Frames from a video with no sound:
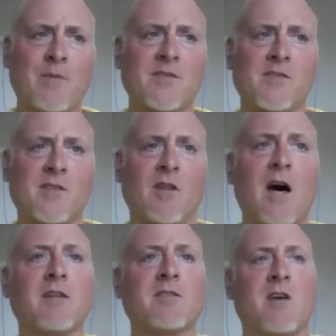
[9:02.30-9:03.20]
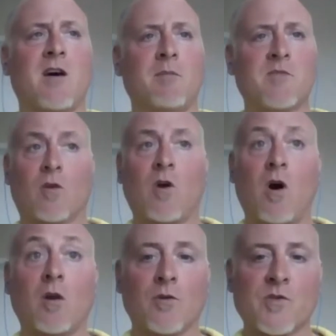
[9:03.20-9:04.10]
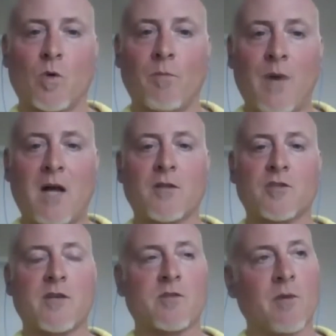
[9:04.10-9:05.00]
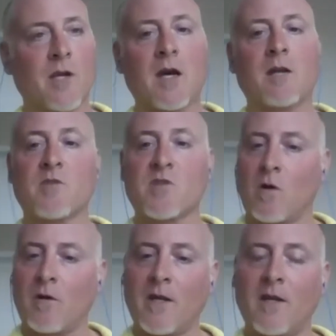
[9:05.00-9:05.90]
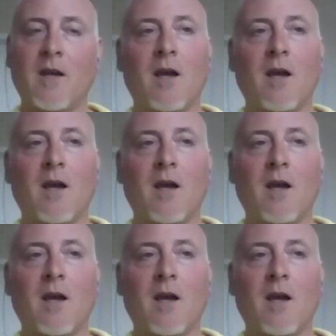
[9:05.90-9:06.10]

is, a lot of times the callers will apologize. Oh my God, I'm sorry.